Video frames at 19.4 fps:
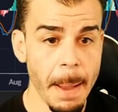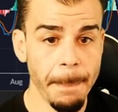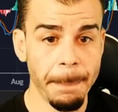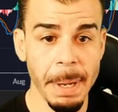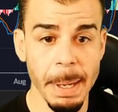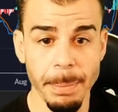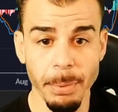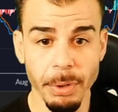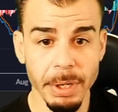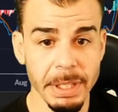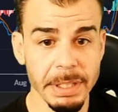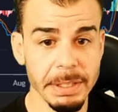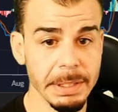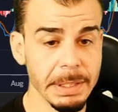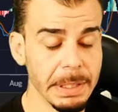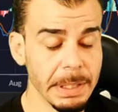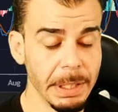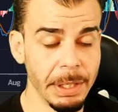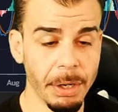people can
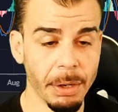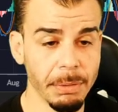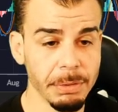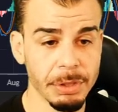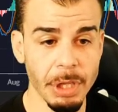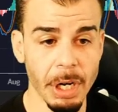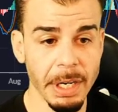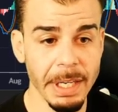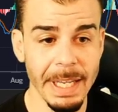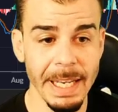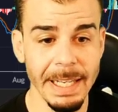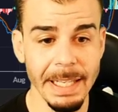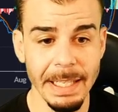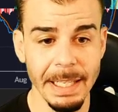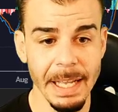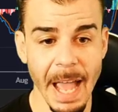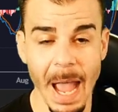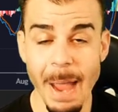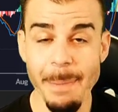you know start getting
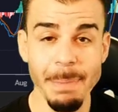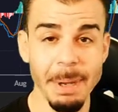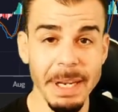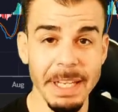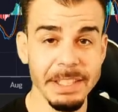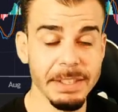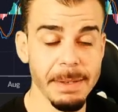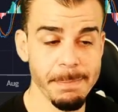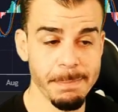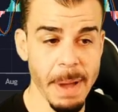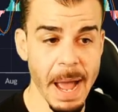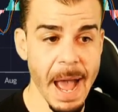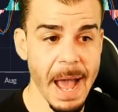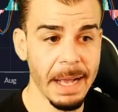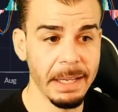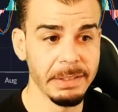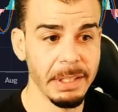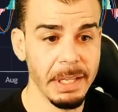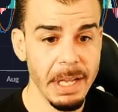aping in some
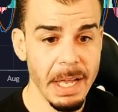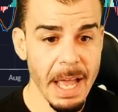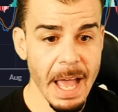bags